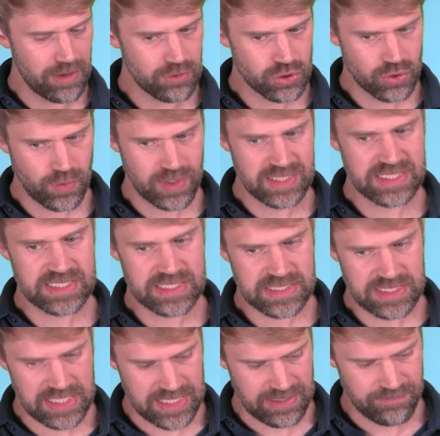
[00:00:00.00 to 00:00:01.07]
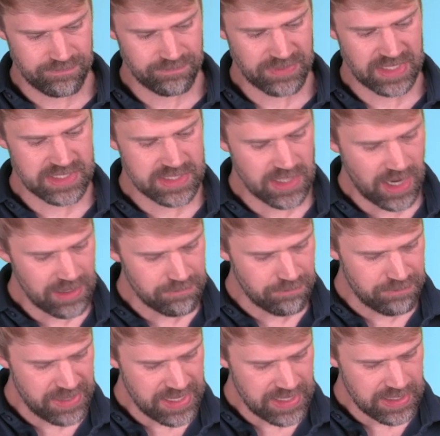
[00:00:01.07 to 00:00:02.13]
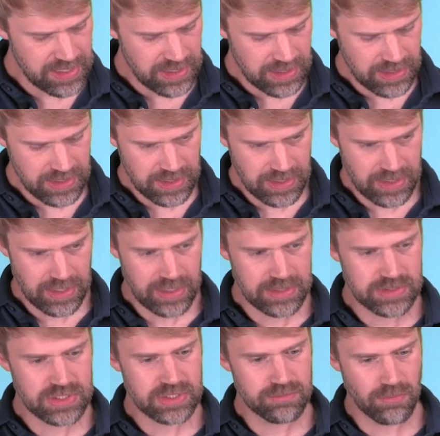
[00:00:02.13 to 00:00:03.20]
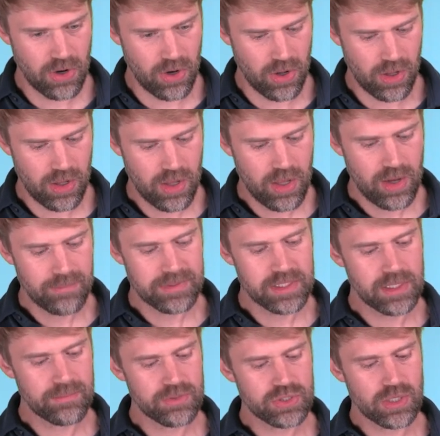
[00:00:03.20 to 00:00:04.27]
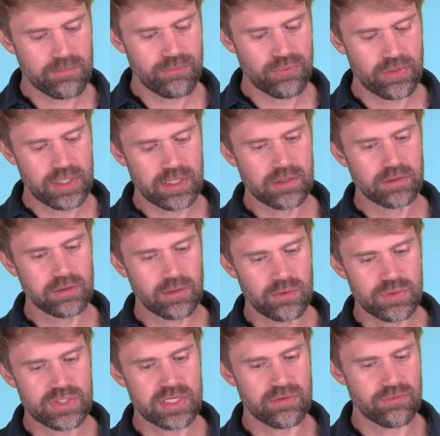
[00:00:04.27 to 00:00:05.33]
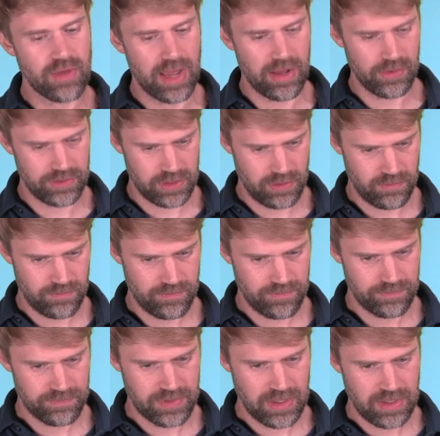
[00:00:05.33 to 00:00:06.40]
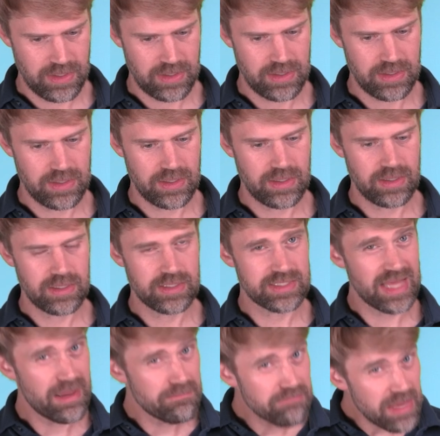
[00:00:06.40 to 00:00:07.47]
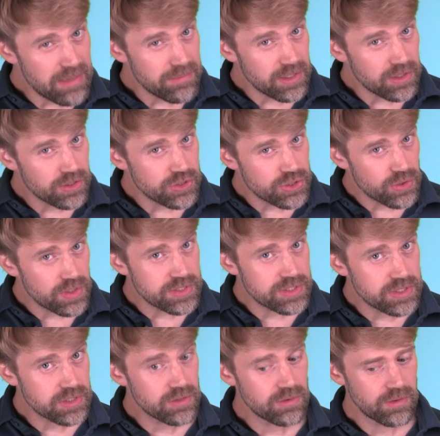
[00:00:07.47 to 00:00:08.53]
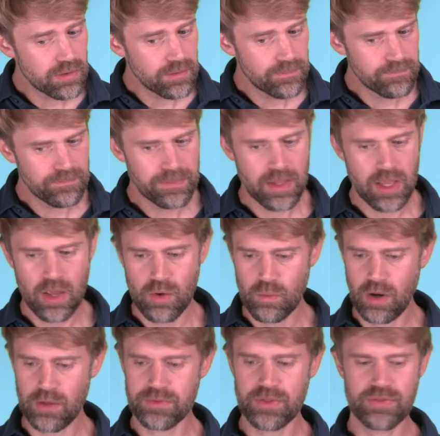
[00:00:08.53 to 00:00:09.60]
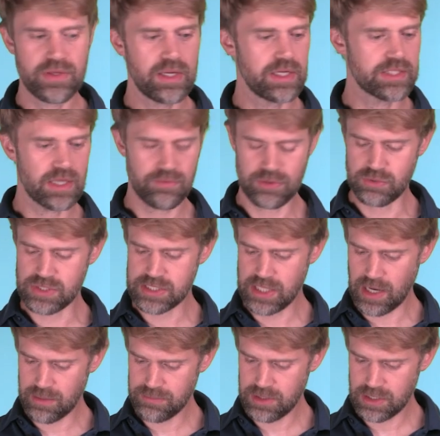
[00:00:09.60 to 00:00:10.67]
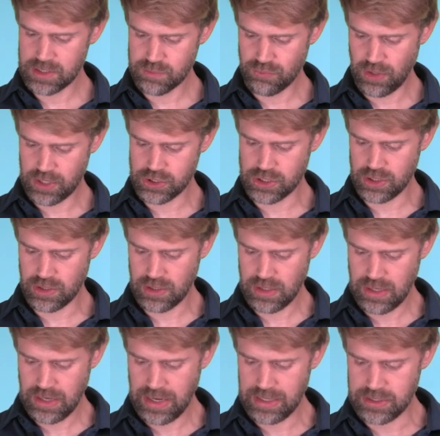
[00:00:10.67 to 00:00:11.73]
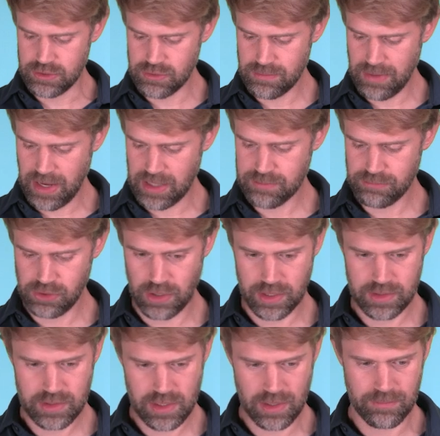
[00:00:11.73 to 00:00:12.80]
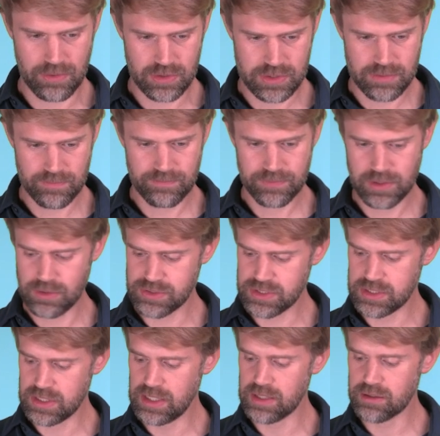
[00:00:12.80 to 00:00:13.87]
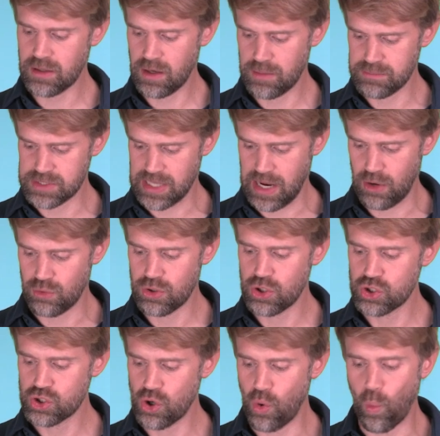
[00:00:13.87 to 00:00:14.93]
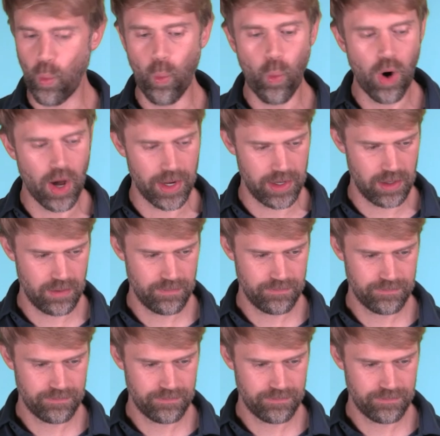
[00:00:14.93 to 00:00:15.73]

about choice C. It's not big and small, but the numbers are pretty close in value. Eh, is that maybe a good choice too? Well, the thing is, if you set up the expression, do the math, plug in the numbers, you'll see it comes out to one.